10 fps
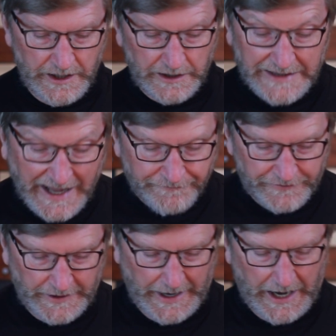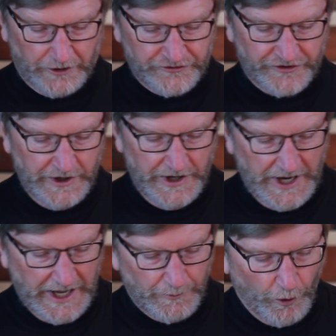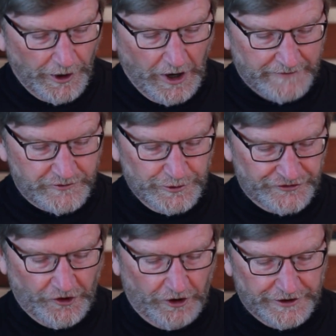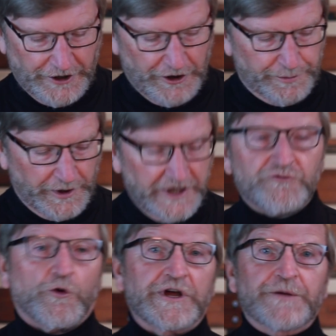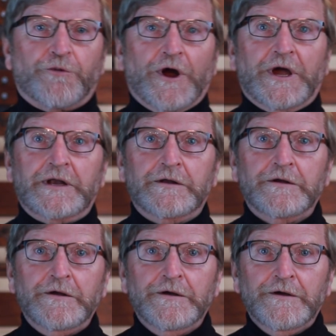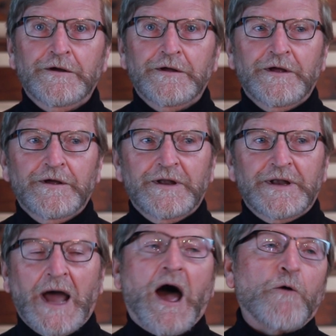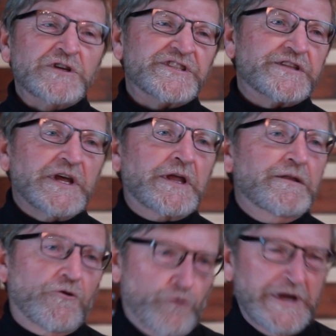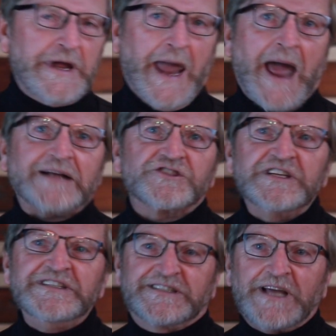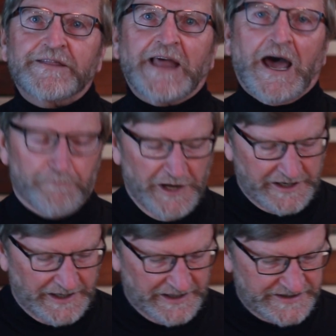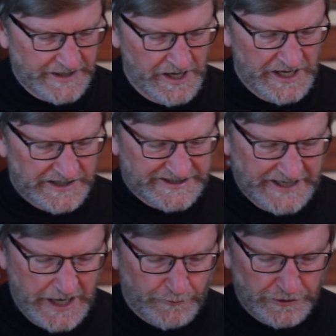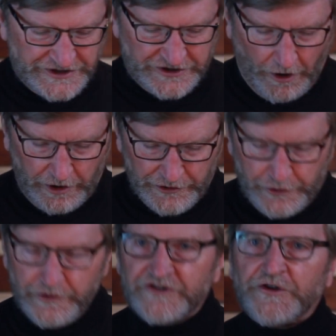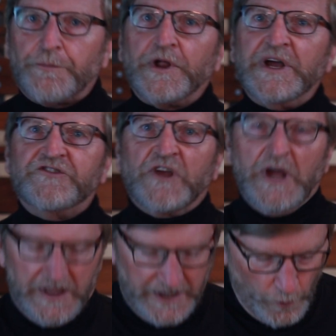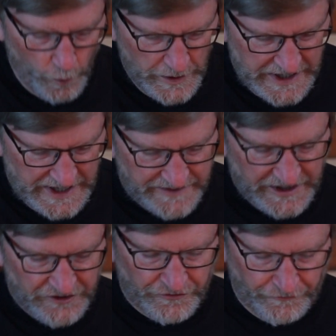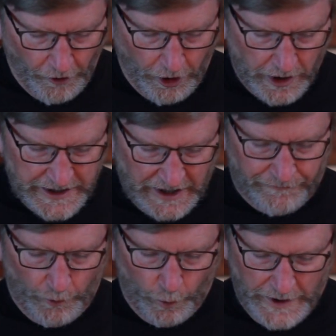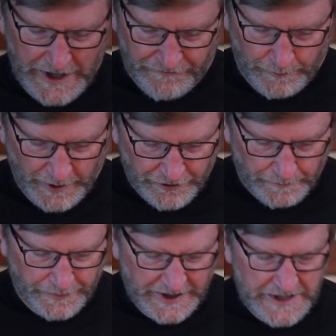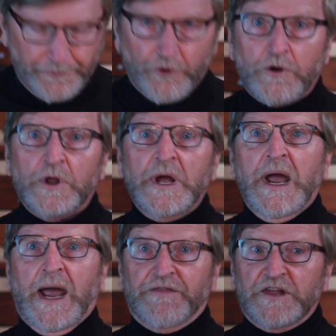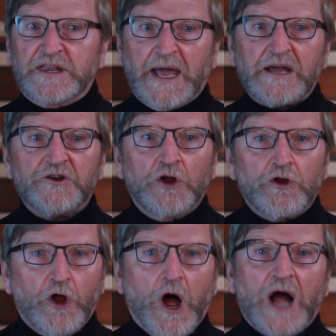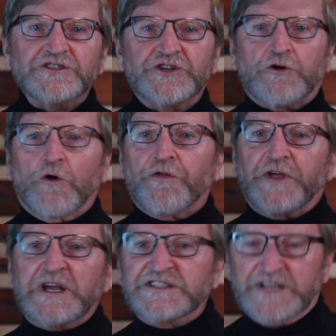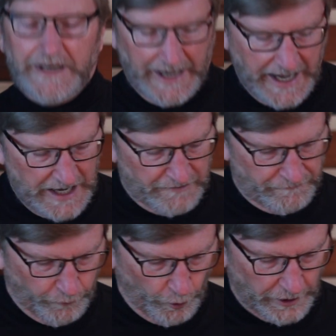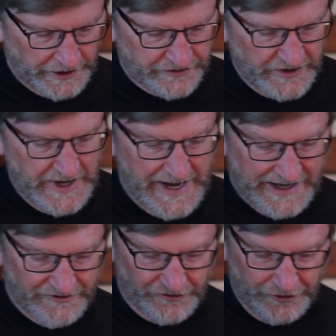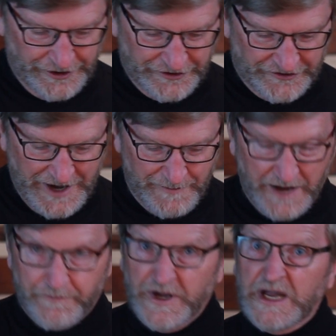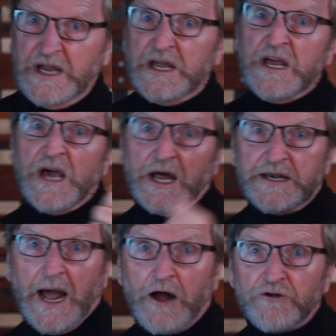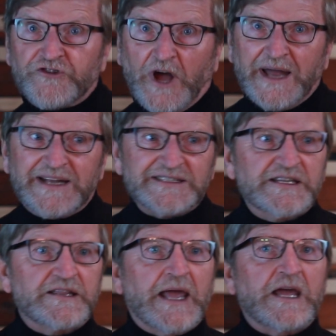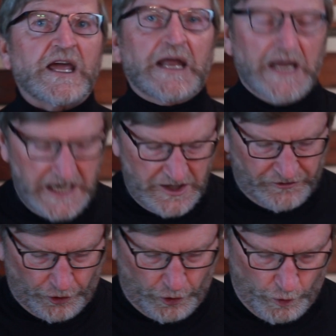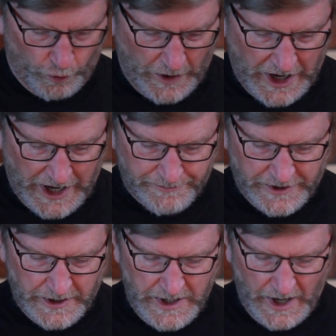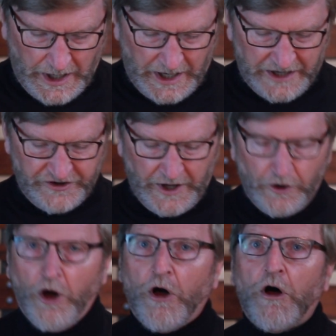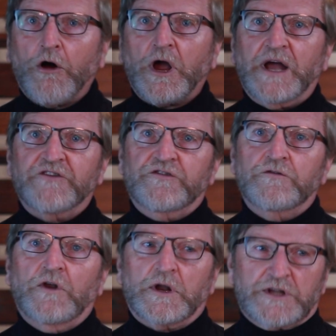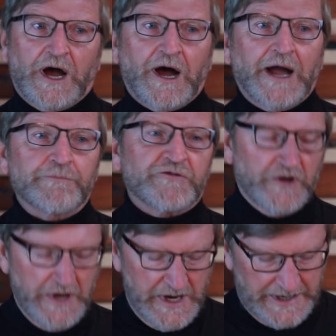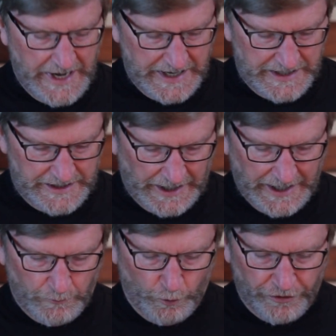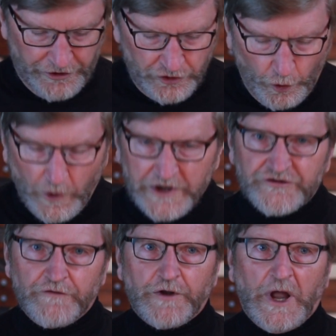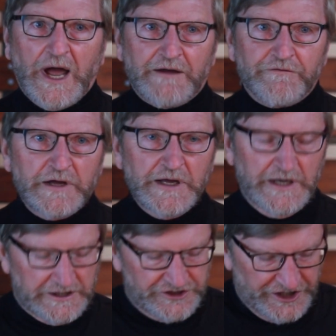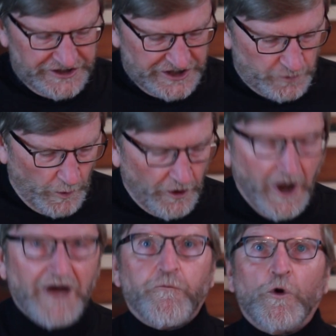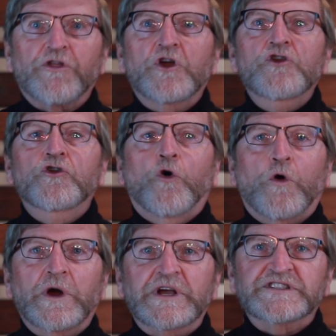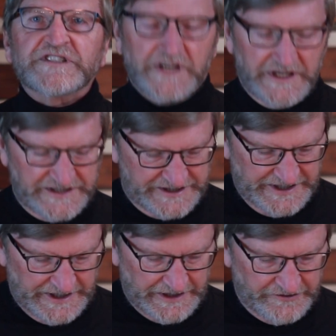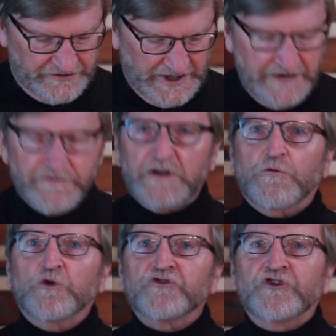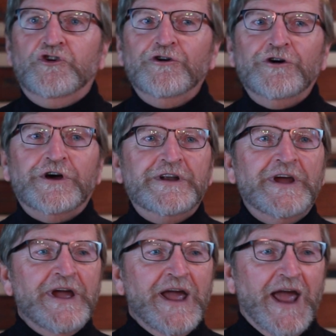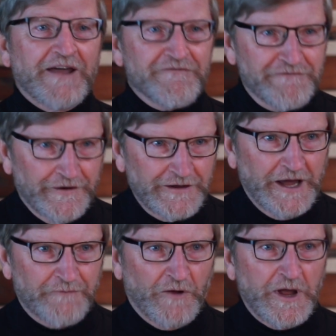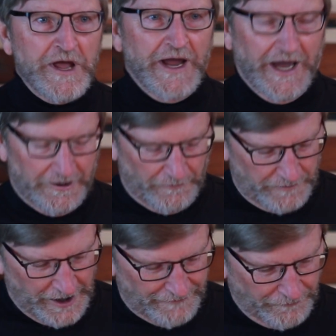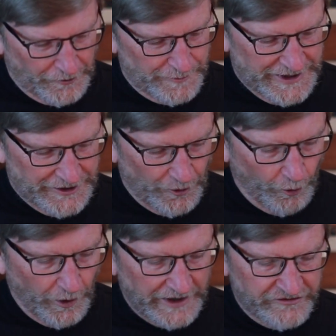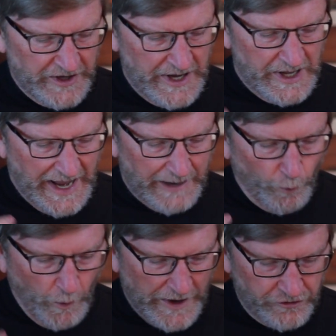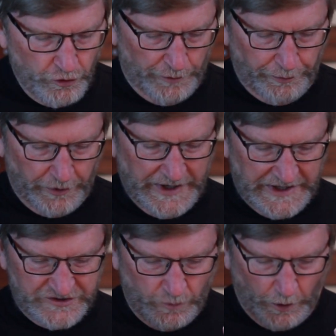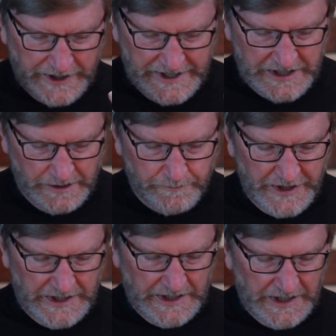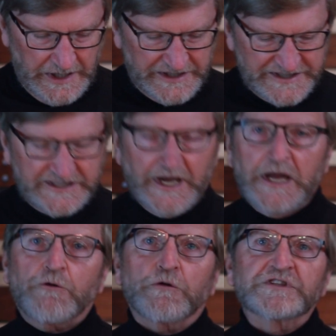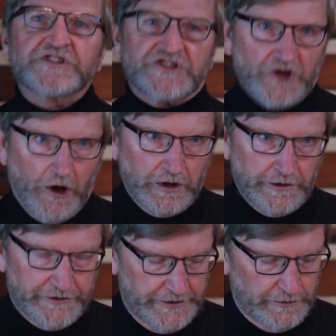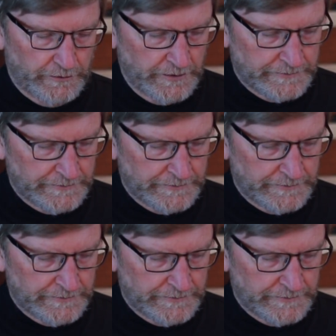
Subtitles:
left the house and went off to a solitary place where he prayed. Now, I wish the Greek actually said that, because sacred solitude is a place that we get that's far enough away from other people and the technological things at hand for us, as good as they may be. A downside is that they can interrupt us at all kinds of times, day and night, with the noise of life. Jesus went off where the noise ceased, even if it was good and affirming noise, and went to a place where he could be in sacred solitude.